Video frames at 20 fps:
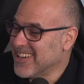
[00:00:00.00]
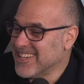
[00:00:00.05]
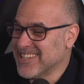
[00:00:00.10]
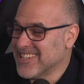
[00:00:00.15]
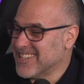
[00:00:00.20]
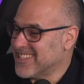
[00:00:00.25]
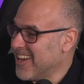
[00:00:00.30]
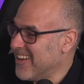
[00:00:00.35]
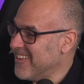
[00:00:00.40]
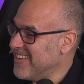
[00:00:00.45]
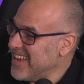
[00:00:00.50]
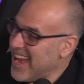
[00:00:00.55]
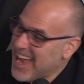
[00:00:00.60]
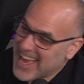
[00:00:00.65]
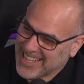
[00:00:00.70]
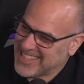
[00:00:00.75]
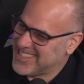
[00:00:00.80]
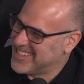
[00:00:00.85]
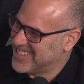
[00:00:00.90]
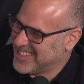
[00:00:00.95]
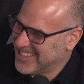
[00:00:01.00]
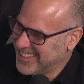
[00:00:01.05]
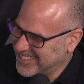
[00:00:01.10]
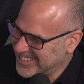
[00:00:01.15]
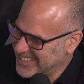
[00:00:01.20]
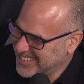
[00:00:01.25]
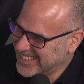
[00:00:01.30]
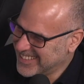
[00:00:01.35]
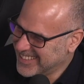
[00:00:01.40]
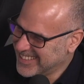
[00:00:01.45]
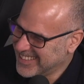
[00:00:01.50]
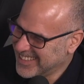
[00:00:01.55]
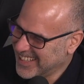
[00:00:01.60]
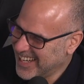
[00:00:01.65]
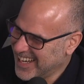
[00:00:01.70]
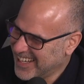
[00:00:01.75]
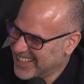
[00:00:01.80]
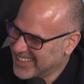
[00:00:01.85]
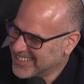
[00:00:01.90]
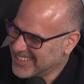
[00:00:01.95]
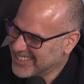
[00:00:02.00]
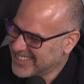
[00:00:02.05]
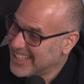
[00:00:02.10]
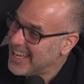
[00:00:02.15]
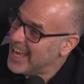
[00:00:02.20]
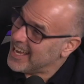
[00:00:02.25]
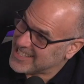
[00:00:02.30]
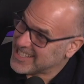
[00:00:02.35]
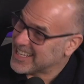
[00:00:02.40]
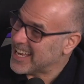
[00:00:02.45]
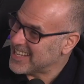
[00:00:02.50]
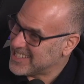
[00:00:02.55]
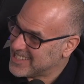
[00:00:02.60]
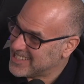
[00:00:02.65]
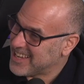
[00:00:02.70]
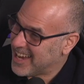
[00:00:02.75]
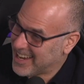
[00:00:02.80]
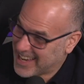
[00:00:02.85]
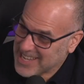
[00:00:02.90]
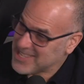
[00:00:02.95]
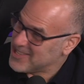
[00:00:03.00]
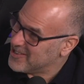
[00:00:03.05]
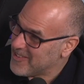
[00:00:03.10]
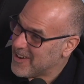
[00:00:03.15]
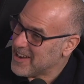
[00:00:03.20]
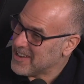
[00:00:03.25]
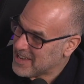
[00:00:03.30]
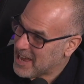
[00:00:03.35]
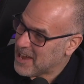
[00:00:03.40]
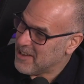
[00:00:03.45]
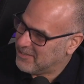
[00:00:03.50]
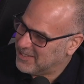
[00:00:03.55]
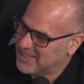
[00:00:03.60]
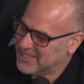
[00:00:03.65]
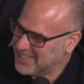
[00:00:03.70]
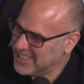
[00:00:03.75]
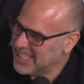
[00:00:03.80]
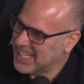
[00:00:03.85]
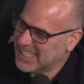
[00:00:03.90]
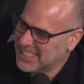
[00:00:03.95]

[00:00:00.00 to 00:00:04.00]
You there. Could just go, yes. Yeah. Yeah. Yes, um, I guess I guess you're right, Gav.